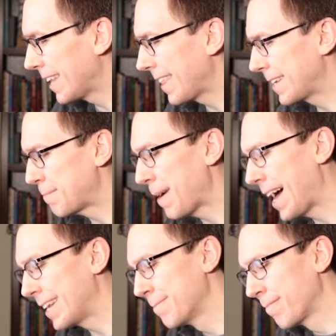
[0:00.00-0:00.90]
That's
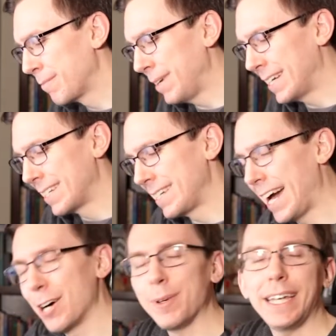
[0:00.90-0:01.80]
bad because
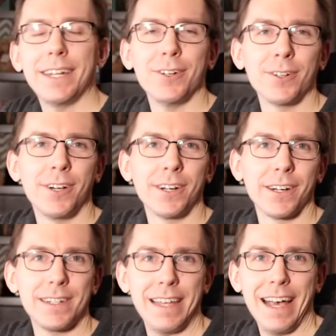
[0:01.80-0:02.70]
now we can no longer
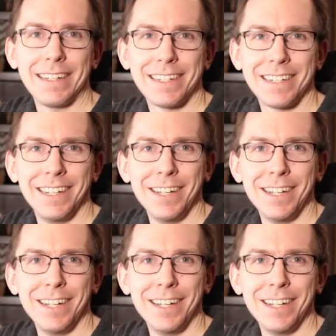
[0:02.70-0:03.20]
test